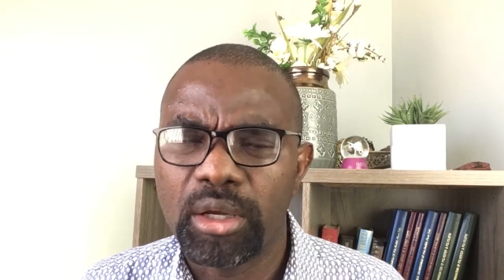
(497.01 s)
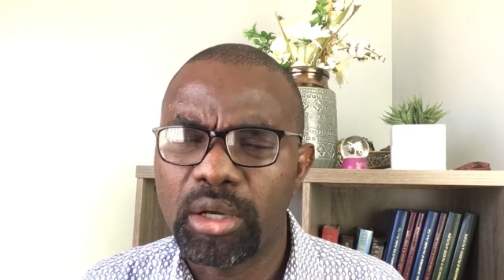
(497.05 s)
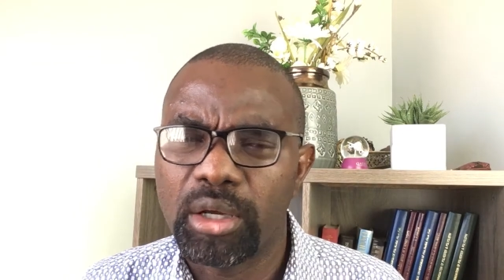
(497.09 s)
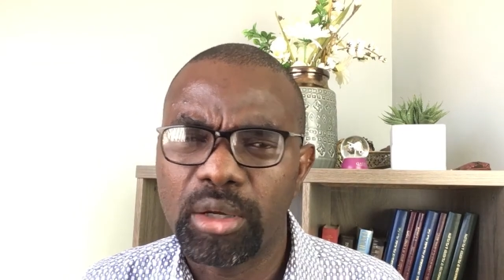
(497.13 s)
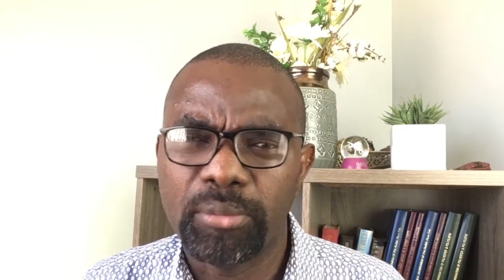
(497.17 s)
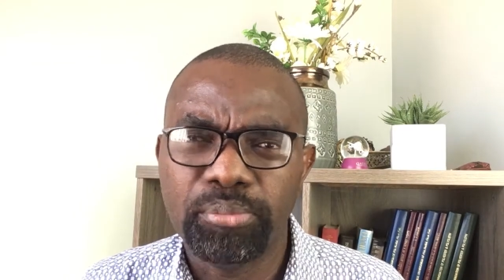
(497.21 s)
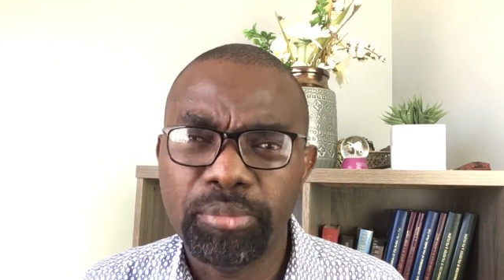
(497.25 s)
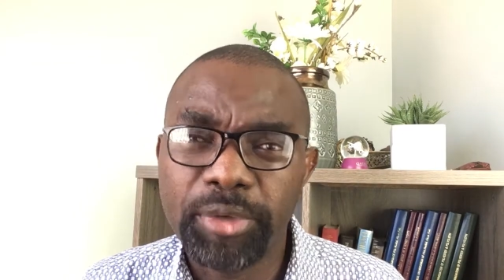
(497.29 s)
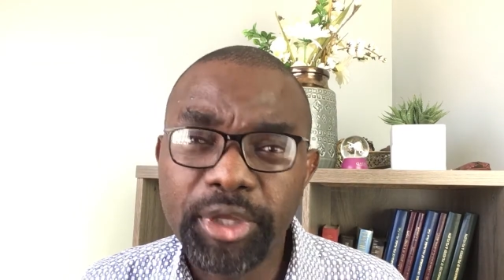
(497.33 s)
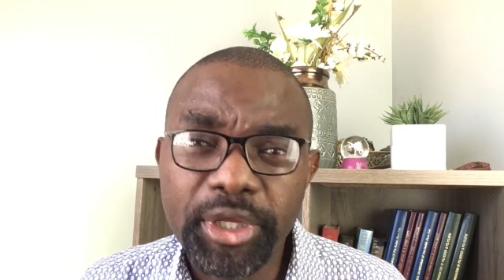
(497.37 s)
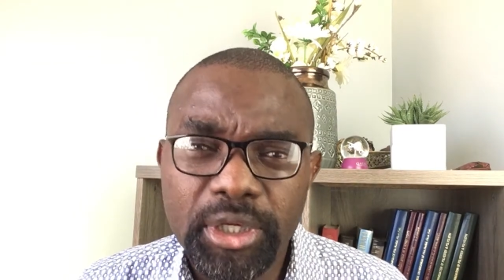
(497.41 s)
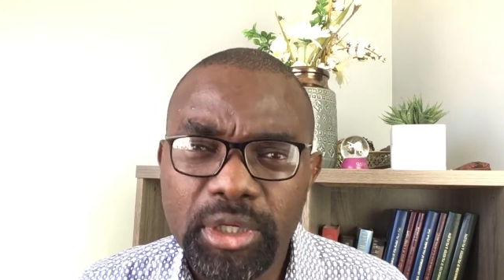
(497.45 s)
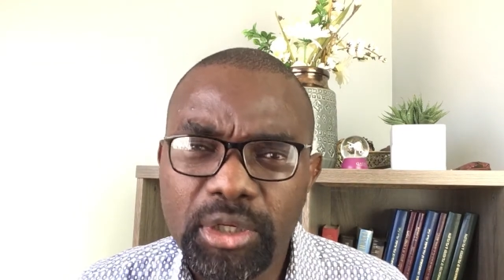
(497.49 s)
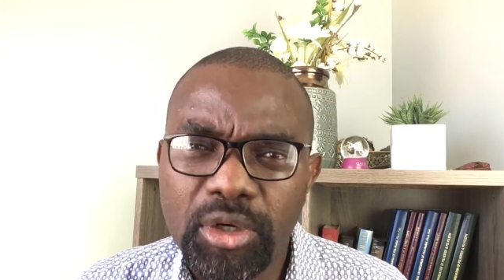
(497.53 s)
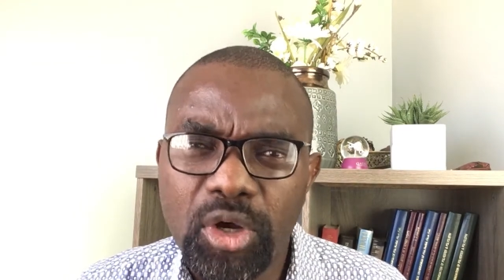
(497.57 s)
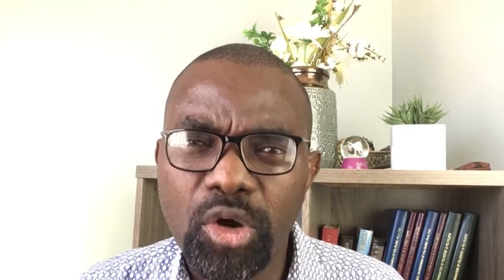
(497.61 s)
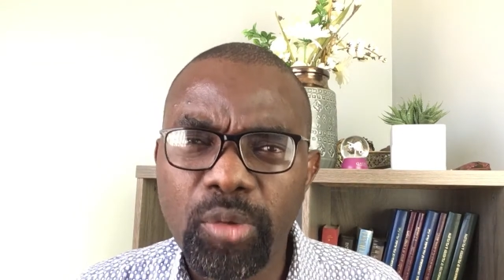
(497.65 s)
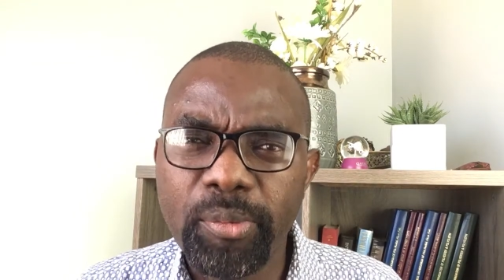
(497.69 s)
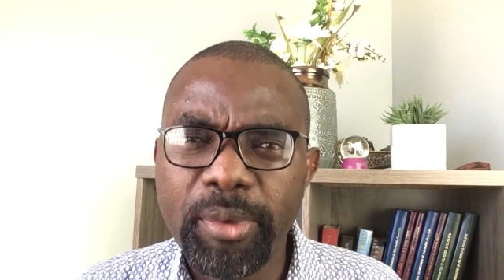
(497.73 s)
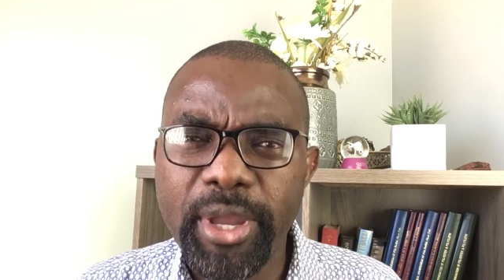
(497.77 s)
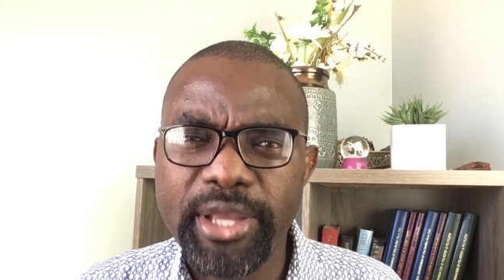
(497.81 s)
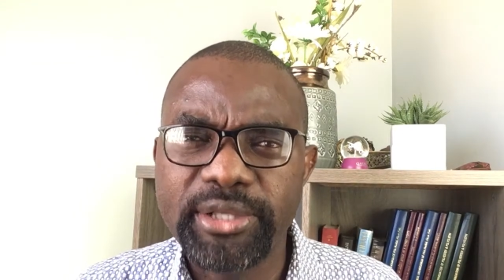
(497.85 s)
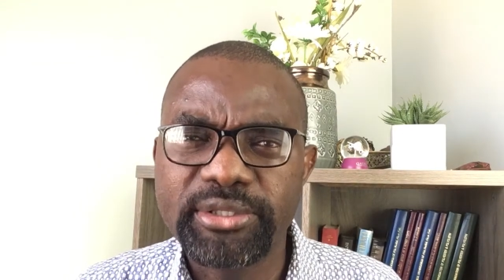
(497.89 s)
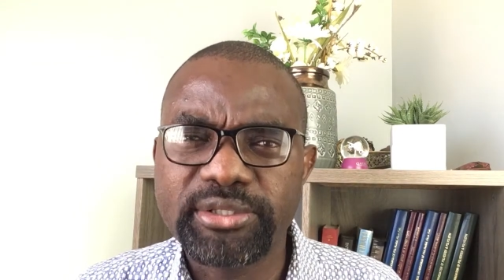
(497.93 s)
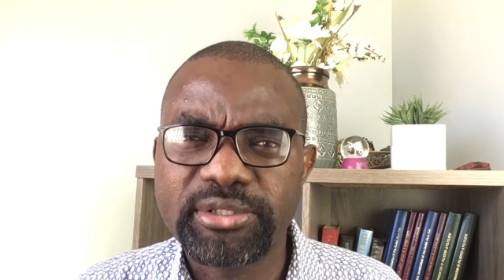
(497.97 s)
make
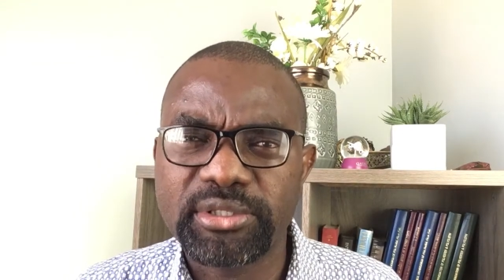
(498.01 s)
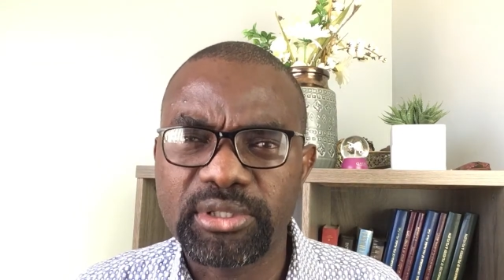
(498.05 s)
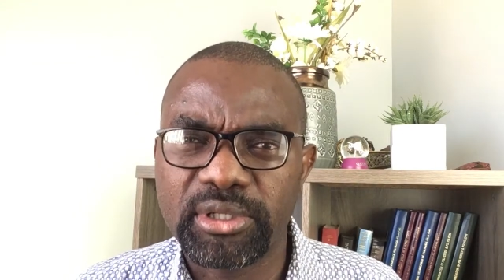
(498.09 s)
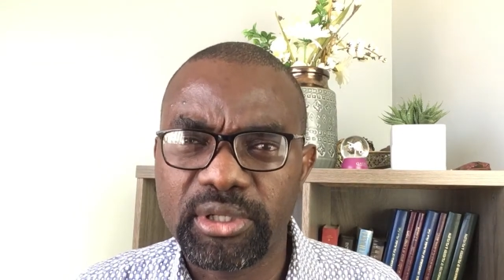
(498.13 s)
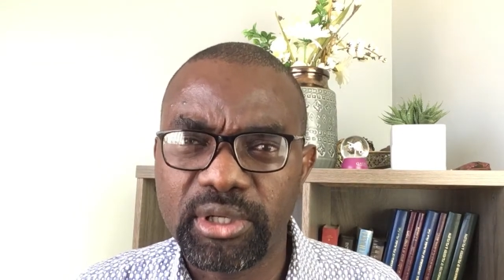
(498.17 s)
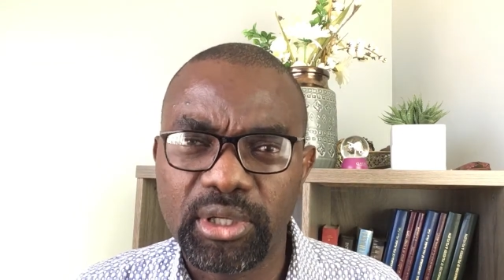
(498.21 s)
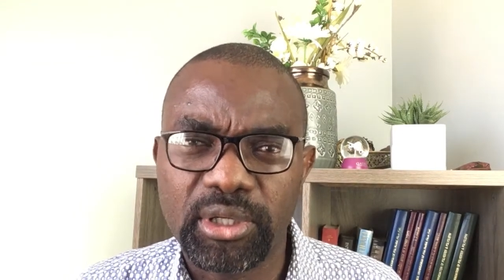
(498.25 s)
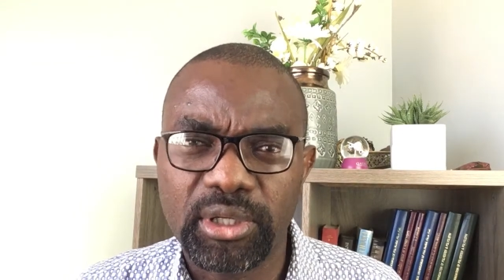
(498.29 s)
comments,